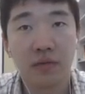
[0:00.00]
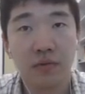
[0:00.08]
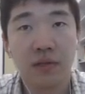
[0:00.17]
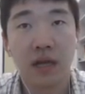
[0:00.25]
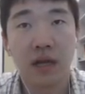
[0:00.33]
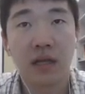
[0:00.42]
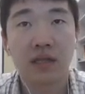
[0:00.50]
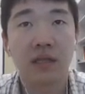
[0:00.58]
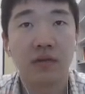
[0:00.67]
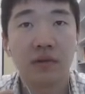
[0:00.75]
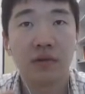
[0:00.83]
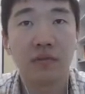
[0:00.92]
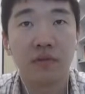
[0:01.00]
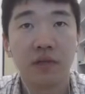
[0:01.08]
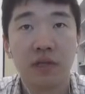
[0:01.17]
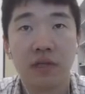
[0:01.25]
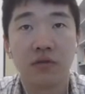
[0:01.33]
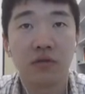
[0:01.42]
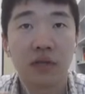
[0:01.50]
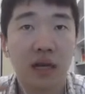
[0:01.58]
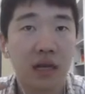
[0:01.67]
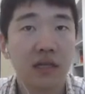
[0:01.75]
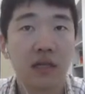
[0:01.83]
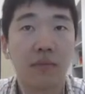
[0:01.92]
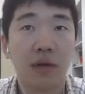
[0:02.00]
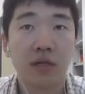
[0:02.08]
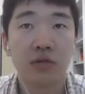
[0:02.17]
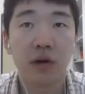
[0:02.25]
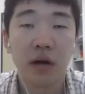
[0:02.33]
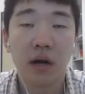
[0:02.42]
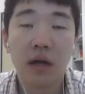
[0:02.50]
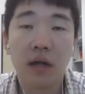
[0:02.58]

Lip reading: need to directly measure